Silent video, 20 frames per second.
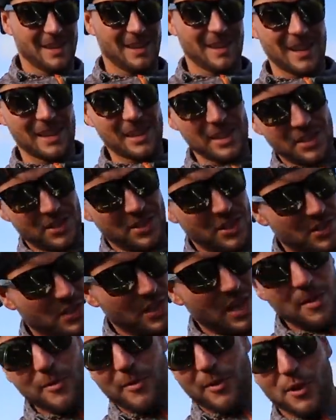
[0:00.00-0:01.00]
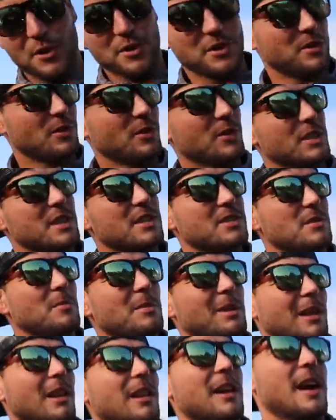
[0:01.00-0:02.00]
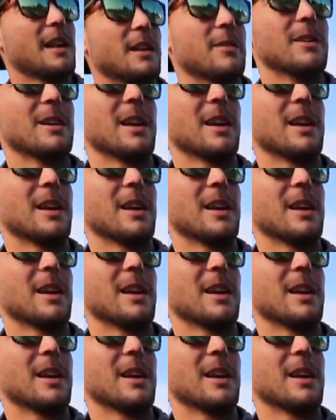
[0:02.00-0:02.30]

And this is the same version, only it's a bit lighter. I